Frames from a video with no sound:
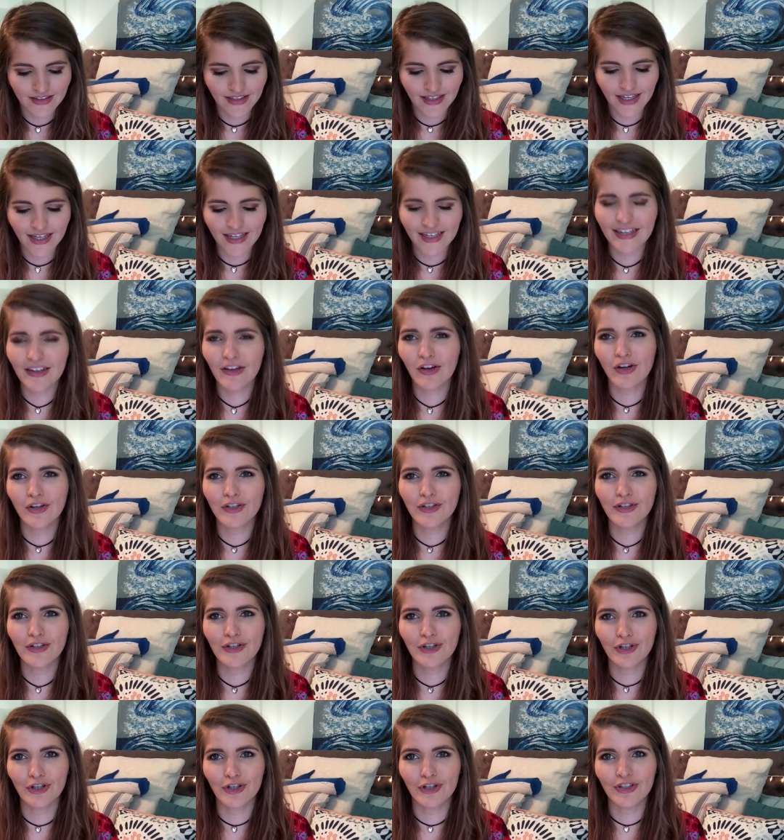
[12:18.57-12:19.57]
And he called
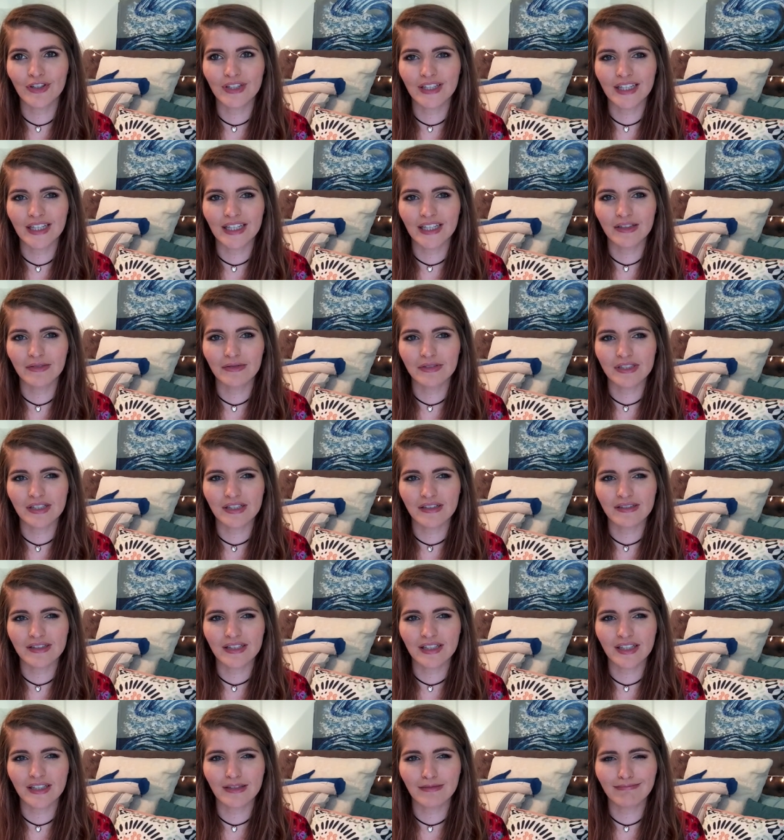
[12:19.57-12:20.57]
her girly, which I
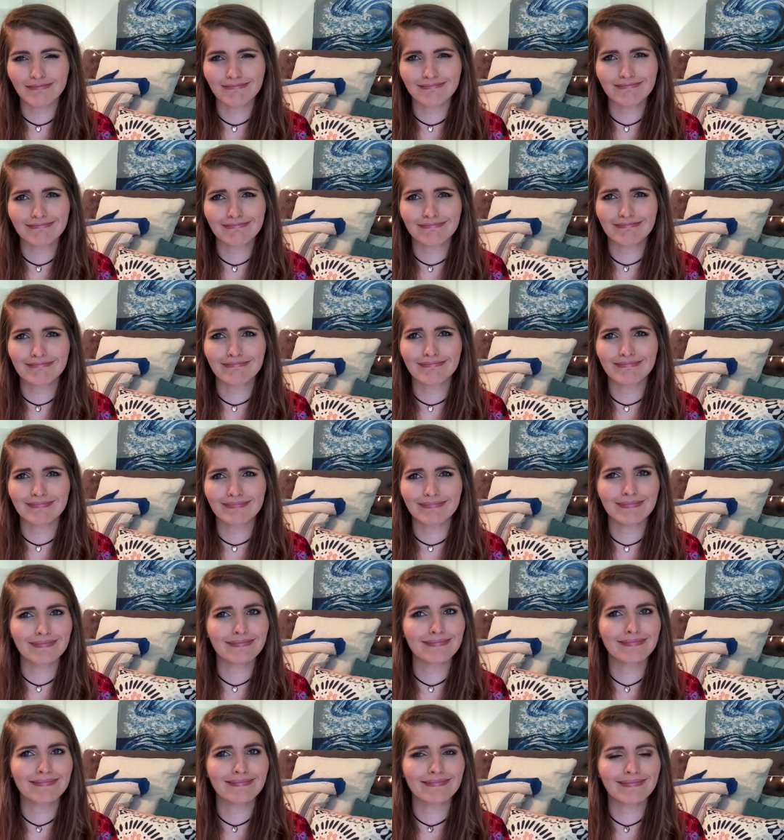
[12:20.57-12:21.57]
was like,
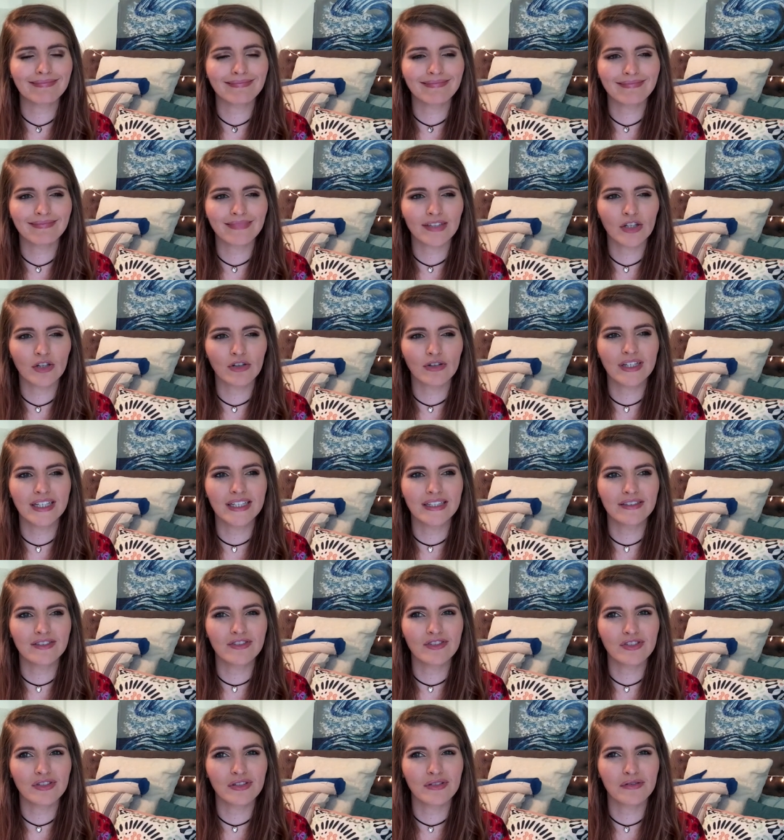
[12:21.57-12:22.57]

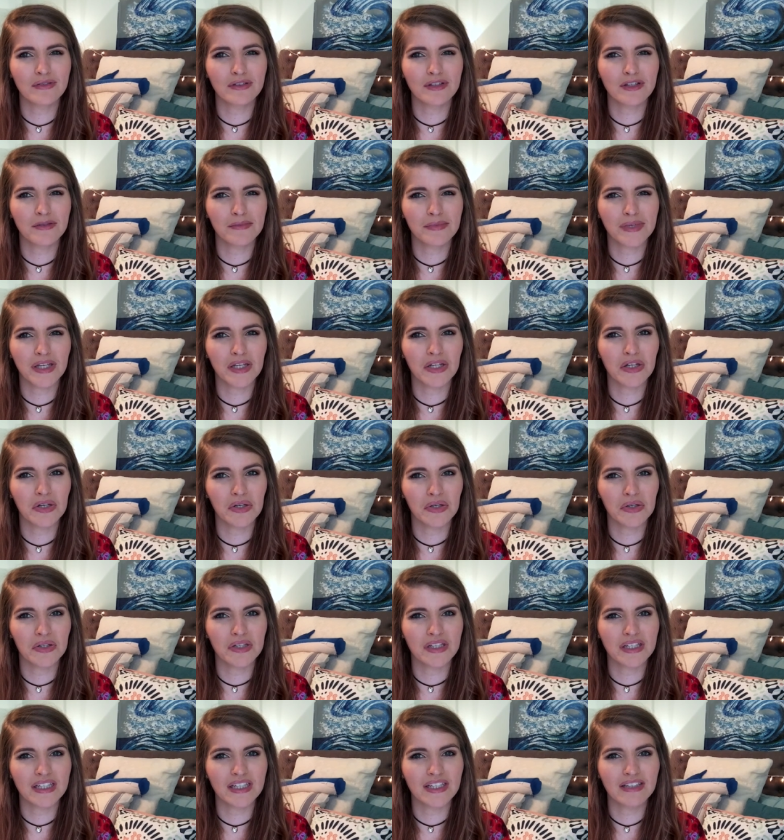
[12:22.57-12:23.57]
cringe, don't call me
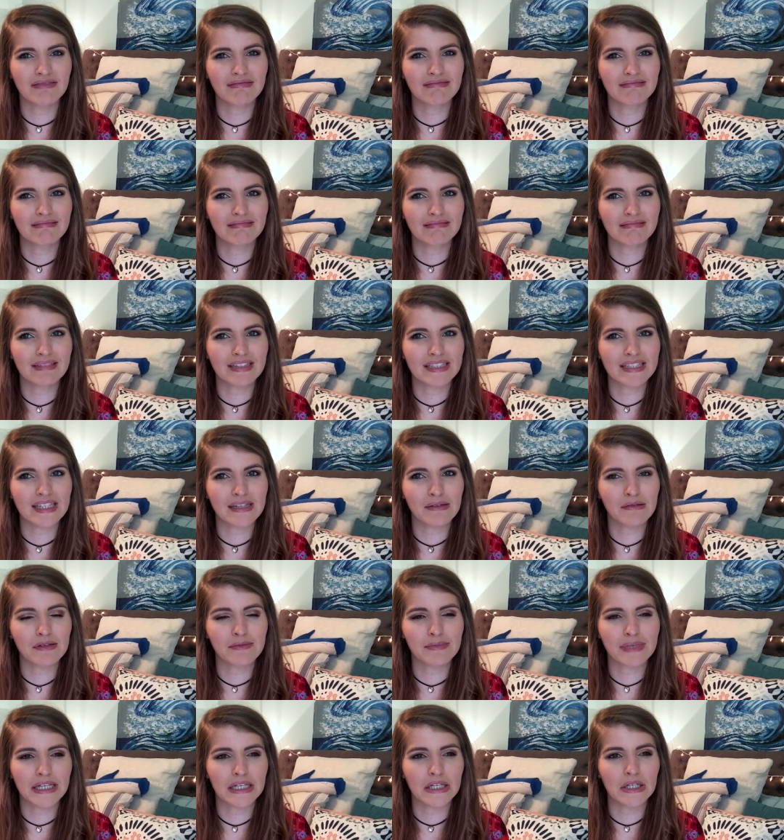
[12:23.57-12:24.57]
girly. That's like
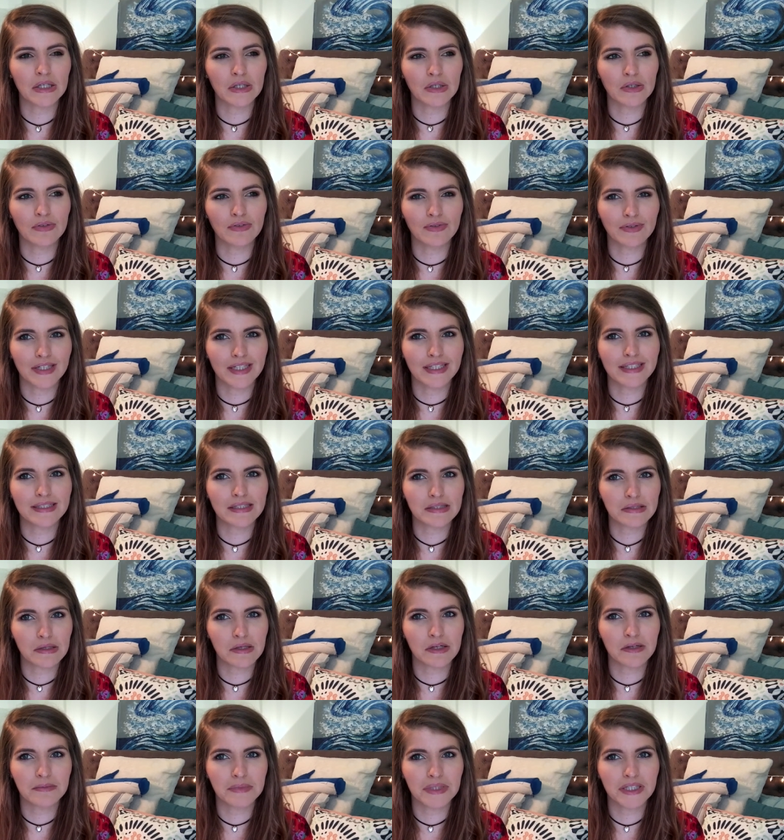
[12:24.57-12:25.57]
what my girlfriends
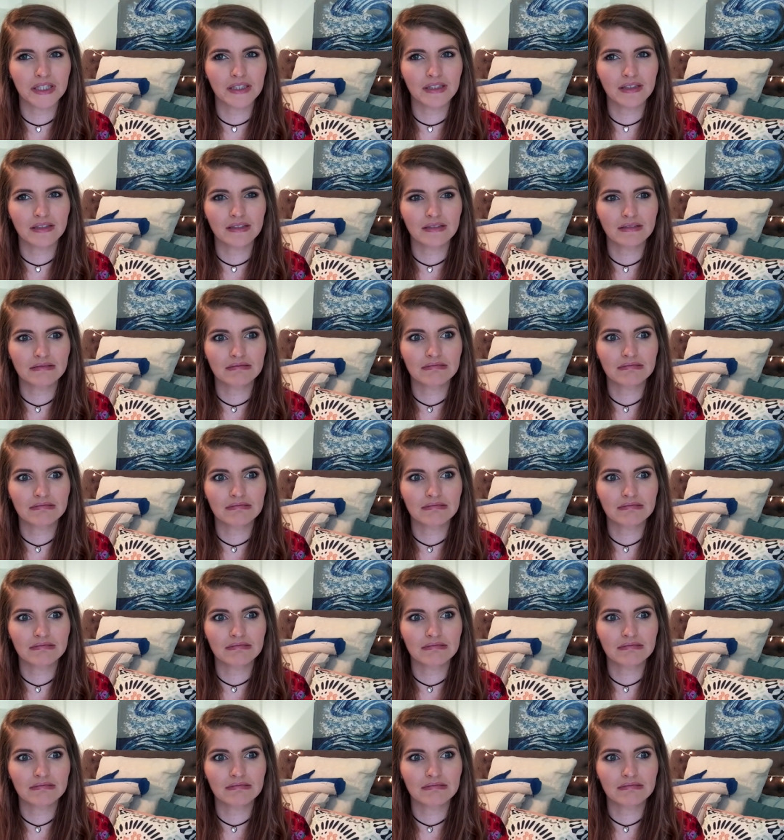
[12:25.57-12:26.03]
call me.